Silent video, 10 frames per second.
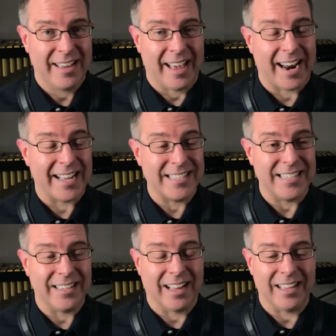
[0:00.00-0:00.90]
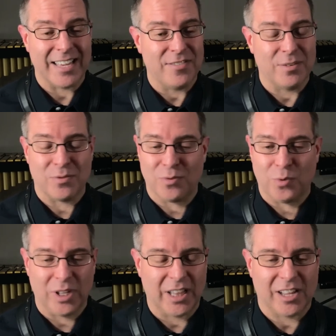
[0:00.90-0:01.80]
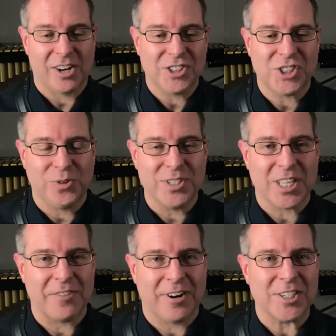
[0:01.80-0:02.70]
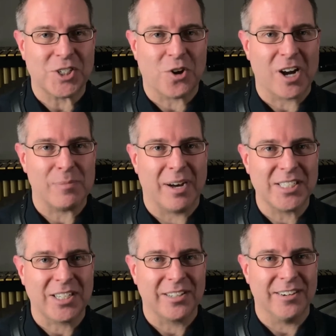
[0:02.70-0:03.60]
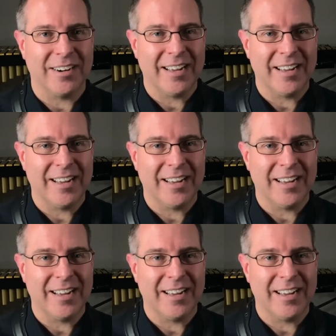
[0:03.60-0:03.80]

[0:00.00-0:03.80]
And I see even really large students that are very strong and muscular,